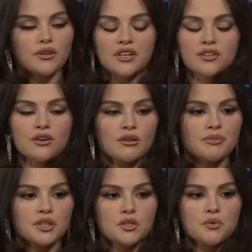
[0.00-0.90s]
Every
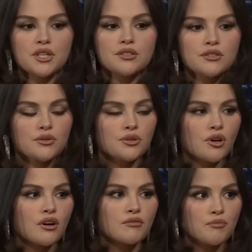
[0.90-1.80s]
person she
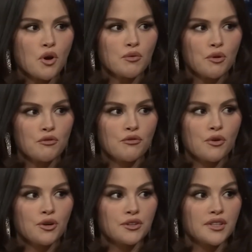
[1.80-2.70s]
talks to gets thrown
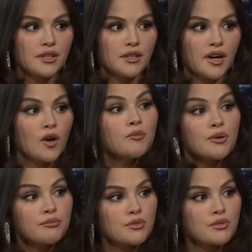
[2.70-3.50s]
into the rumor mill.